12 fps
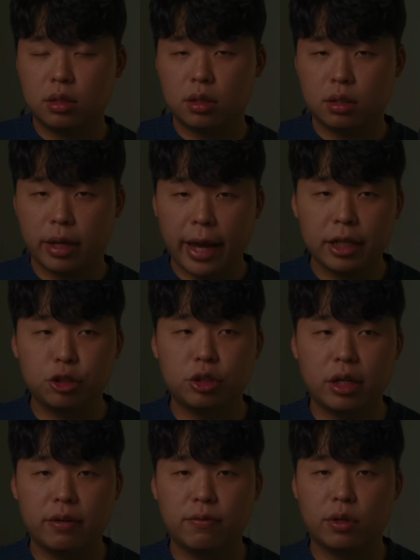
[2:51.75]
the head
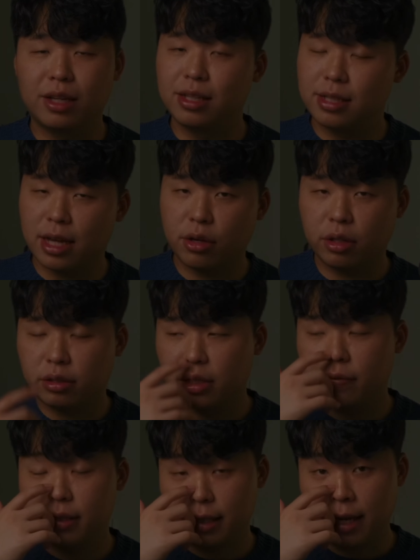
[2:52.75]
chef or the executive
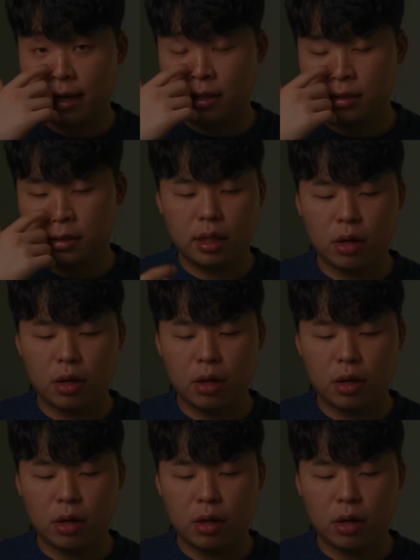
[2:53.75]
chef stands.